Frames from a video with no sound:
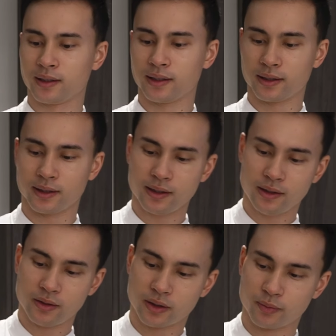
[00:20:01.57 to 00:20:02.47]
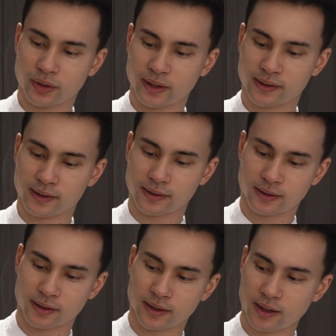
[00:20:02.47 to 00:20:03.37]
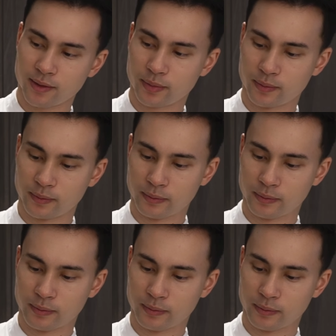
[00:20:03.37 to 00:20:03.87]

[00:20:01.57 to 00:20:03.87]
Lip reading: And then you can place this on top.